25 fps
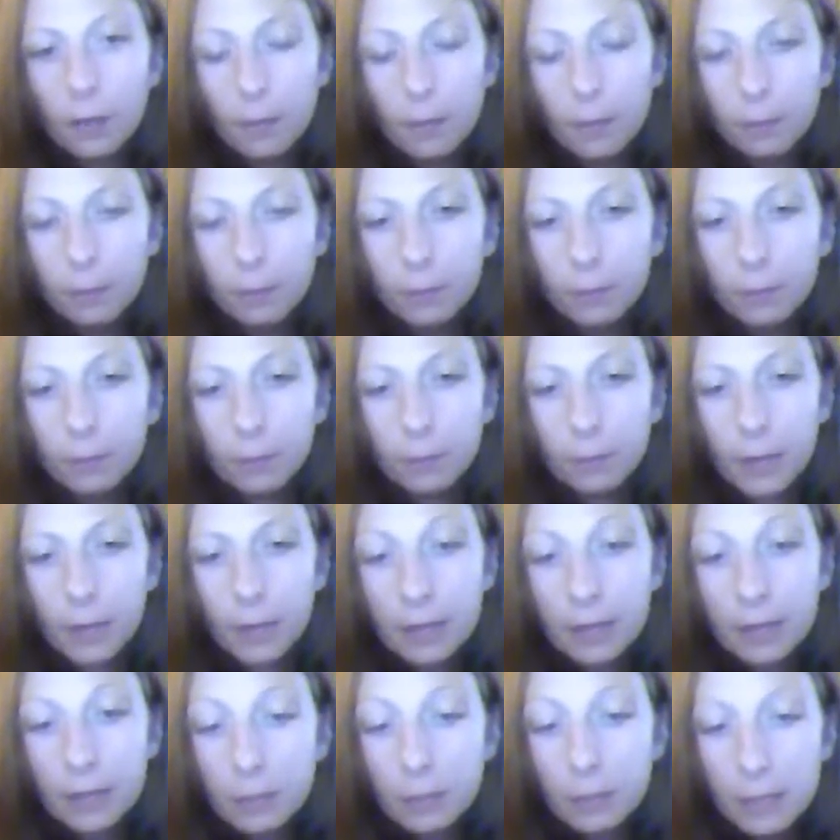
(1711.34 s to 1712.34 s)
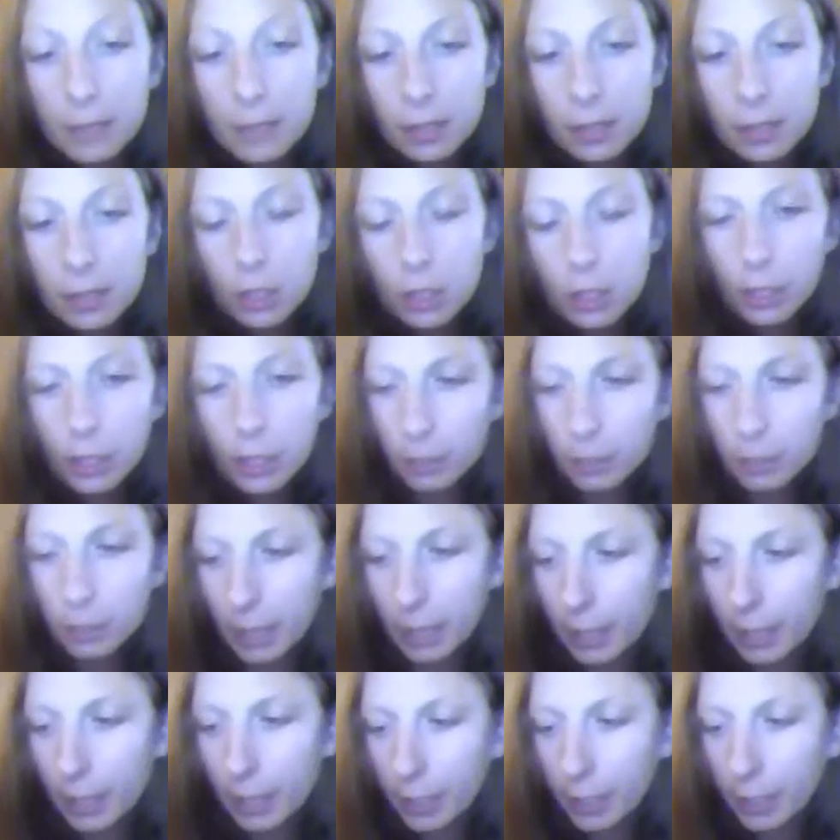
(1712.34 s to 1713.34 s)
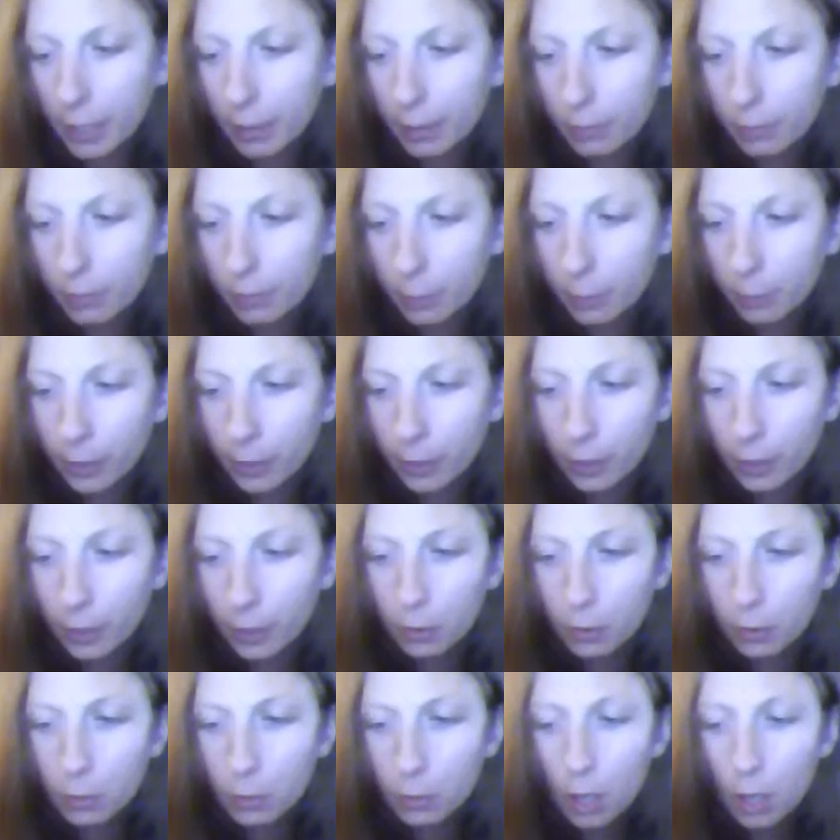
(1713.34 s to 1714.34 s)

that's the message that I'm getting here for you.